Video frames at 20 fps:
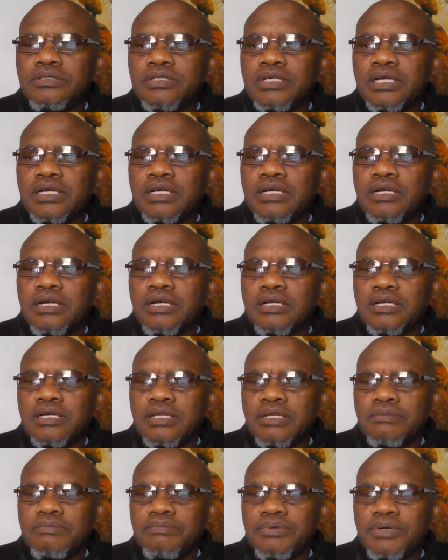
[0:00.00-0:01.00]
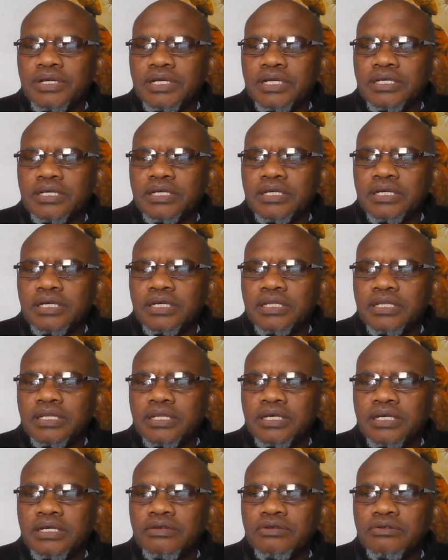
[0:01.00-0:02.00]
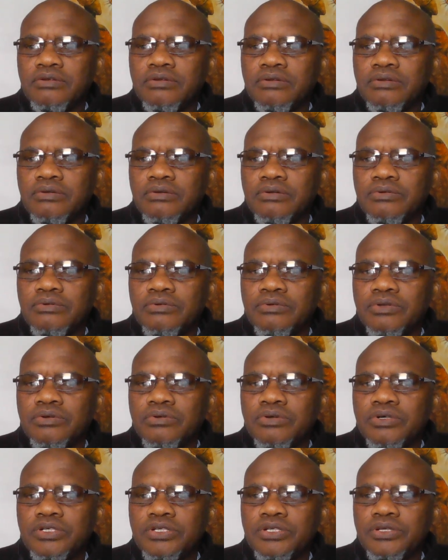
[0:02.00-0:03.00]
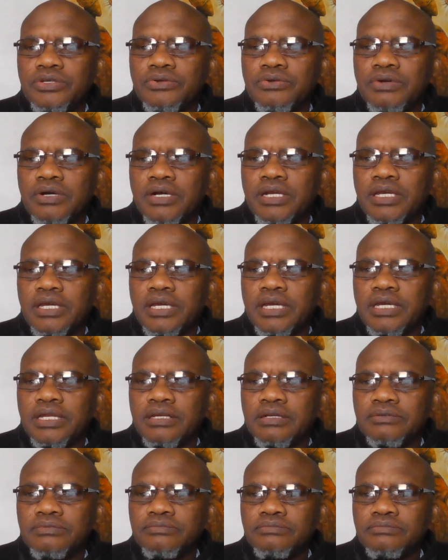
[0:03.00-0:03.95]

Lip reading: take another break, and then we will continue again.